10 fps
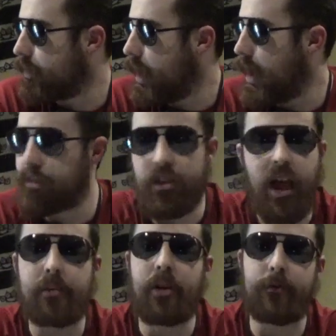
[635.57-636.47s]
at the
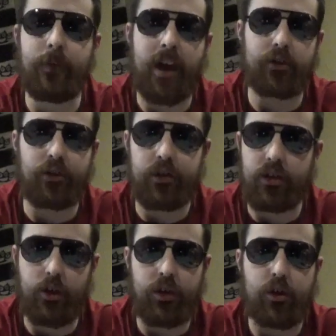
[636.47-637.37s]
Nightmare Factory,
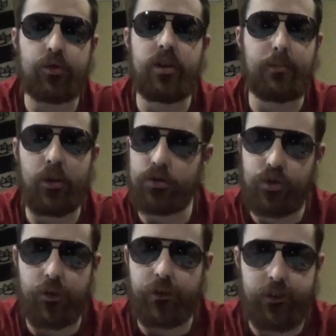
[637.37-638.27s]
QT
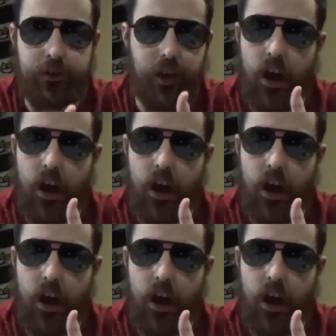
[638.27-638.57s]
Marshall's